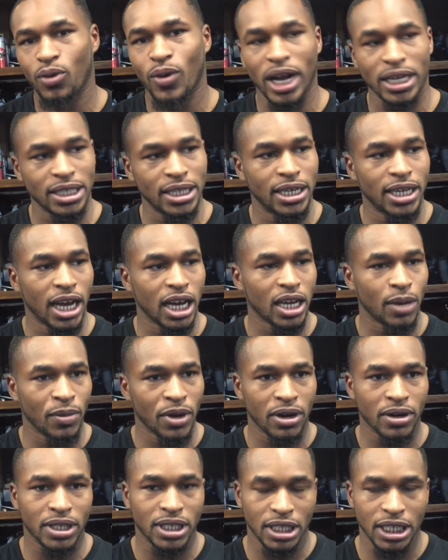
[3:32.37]
watching that
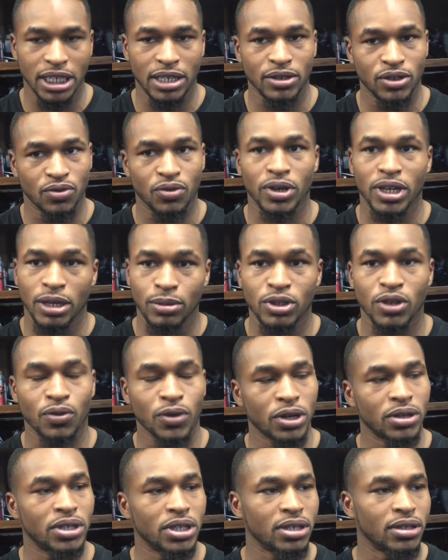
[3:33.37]
documentary to see he was a
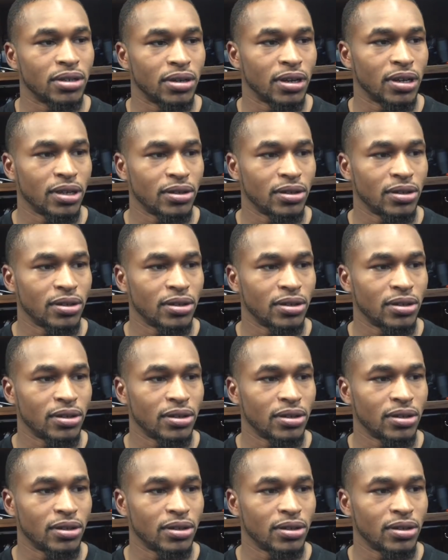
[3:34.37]
real deal.